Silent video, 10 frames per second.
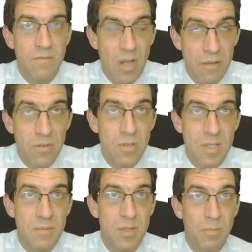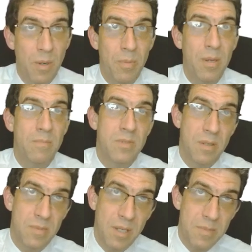Firefox seems to pop up,
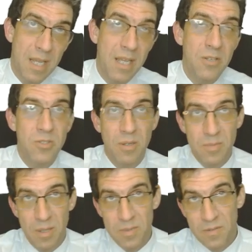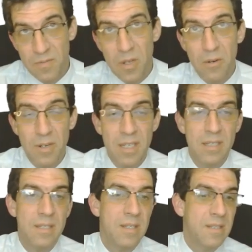sometimes Edge, sometimes Safari.
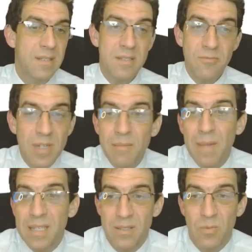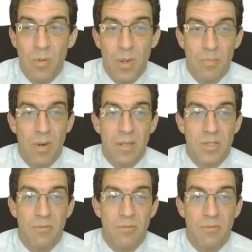Doesn't really matter what web browser